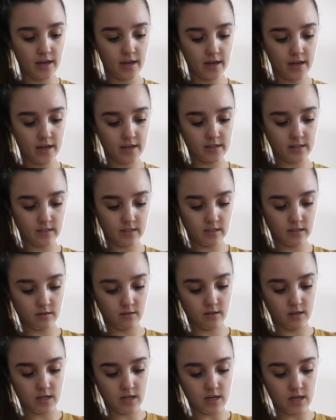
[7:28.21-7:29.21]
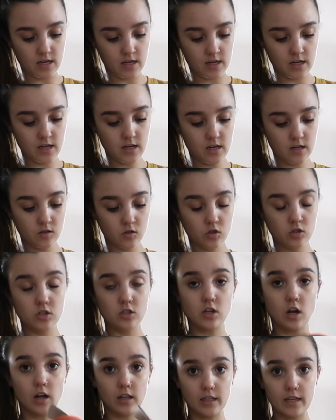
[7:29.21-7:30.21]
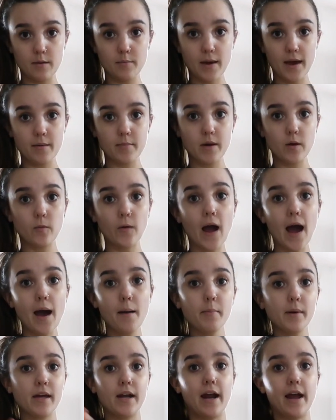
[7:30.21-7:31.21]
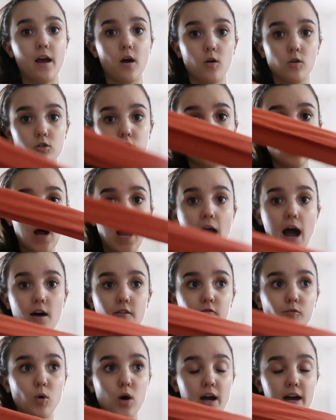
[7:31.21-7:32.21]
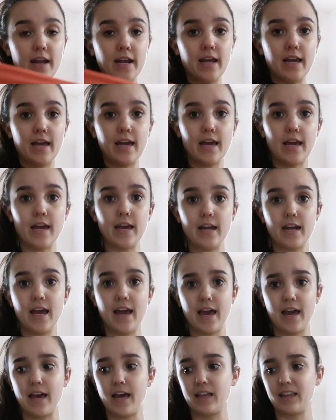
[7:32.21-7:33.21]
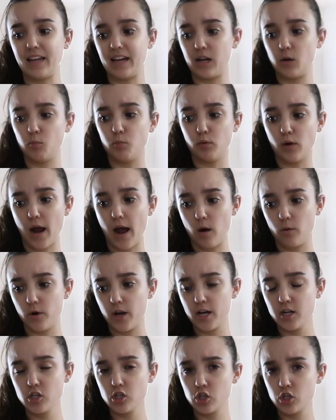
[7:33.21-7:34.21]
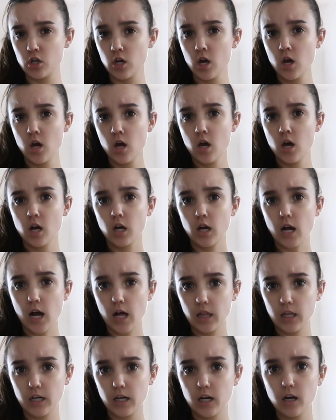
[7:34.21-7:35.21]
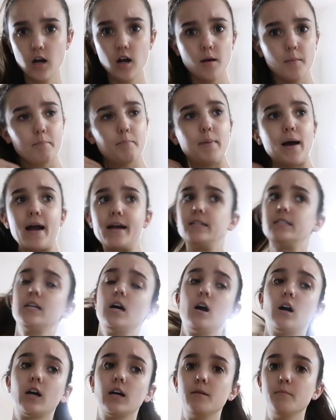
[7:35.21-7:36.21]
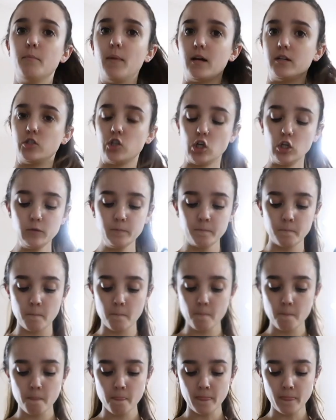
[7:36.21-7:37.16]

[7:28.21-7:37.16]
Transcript: is the Solly Baby wrap and I also have one in a like brownish color by Tuck and Bundle.